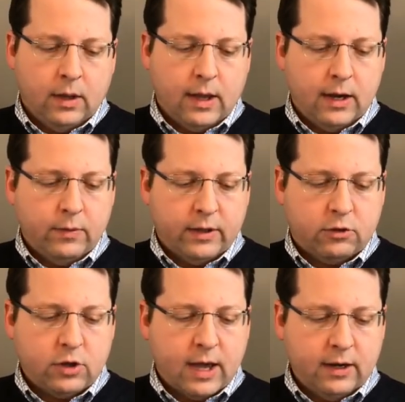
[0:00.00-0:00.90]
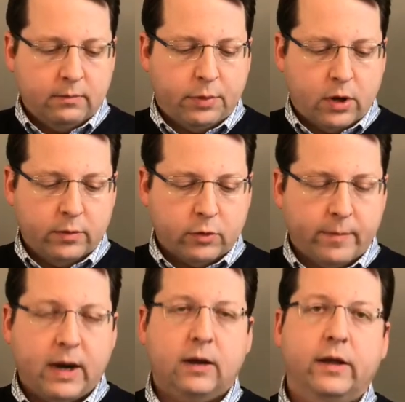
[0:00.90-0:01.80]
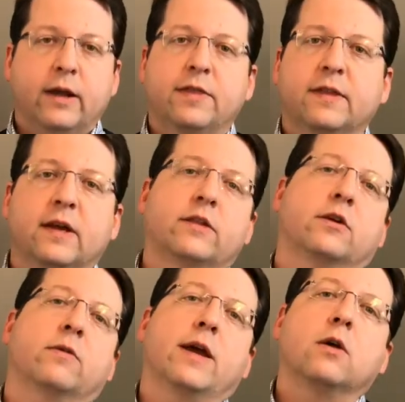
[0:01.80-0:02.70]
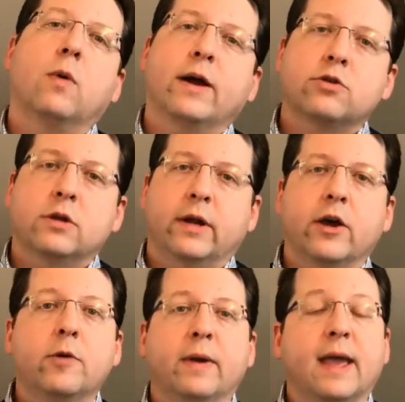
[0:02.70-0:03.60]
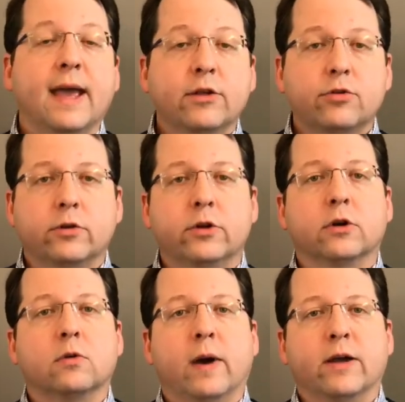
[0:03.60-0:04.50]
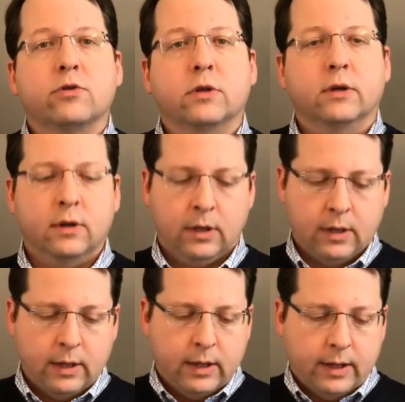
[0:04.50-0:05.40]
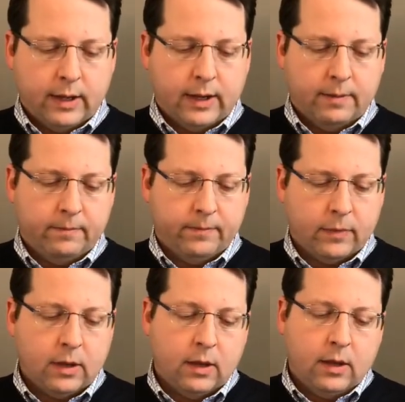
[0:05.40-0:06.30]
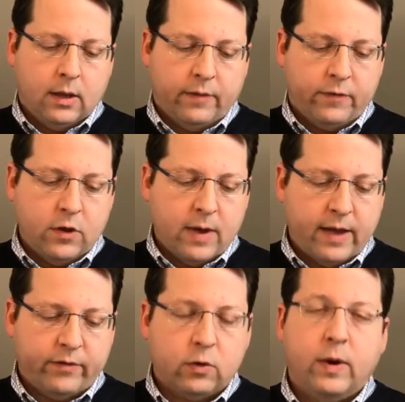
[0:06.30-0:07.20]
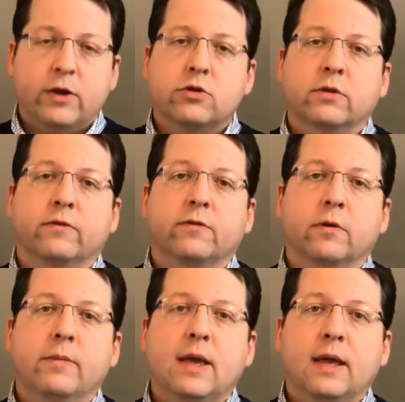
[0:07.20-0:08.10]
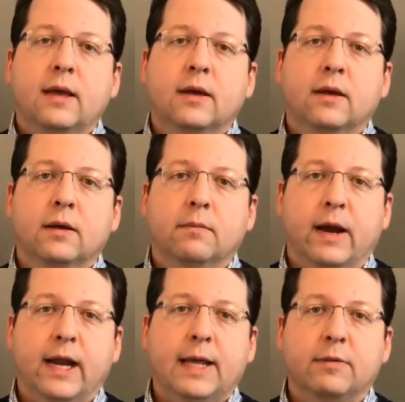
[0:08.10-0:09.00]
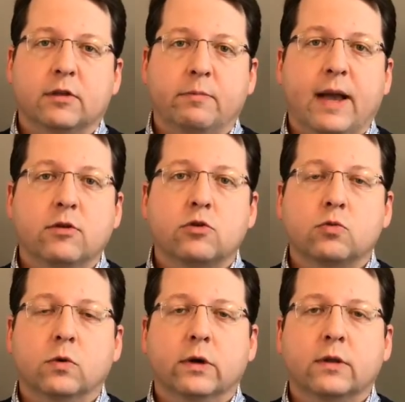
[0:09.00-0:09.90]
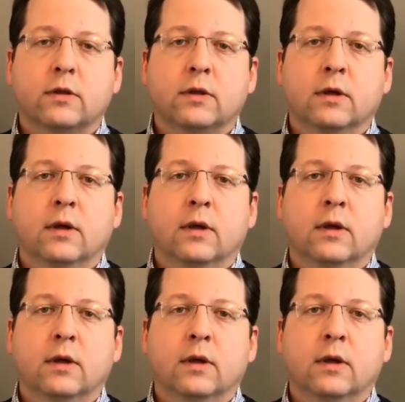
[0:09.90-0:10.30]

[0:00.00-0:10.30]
Anyways, Jen in Baltimore, Maryland, I think that's a great question. I hope it answered your question. Um, if you have a question for me, my name is Ben Schwartz.